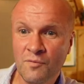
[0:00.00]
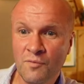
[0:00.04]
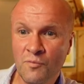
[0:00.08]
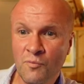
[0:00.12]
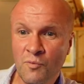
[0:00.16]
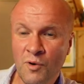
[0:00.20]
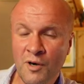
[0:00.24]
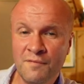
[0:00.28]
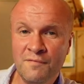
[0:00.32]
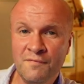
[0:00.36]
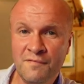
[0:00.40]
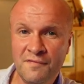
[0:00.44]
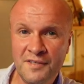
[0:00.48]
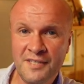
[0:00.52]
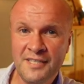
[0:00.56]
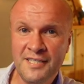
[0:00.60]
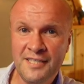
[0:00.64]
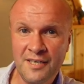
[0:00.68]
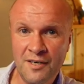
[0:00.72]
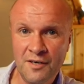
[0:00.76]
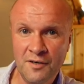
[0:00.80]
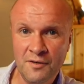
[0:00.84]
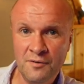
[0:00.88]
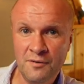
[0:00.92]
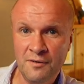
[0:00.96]
one
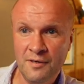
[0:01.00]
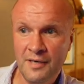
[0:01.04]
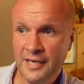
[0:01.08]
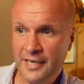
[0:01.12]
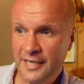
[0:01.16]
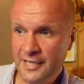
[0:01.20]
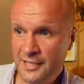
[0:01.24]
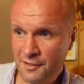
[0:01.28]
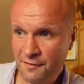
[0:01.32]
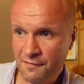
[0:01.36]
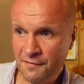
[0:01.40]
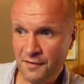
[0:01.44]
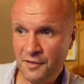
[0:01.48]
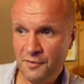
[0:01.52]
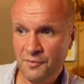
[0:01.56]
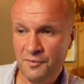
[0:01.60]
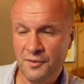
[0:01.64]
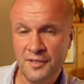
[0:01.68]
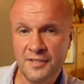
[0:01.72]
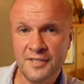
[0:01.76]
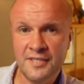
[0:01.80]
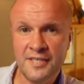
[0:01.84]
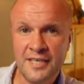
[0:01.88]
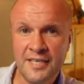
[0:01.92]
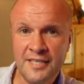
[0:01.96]
video leads
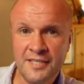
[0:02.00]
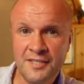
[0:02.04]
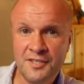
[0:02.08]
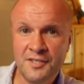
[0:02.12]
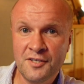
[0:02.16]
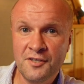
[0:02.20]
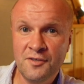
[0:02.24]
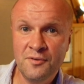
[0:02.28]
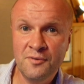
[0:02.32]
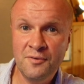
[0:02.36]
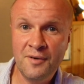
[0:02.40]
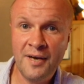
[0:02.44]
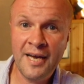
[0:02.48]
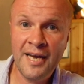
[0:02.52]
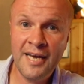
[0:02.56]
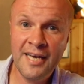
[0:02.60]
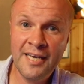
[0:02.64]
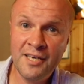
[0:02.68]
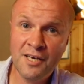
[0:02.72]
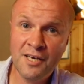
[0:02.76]
viewers into a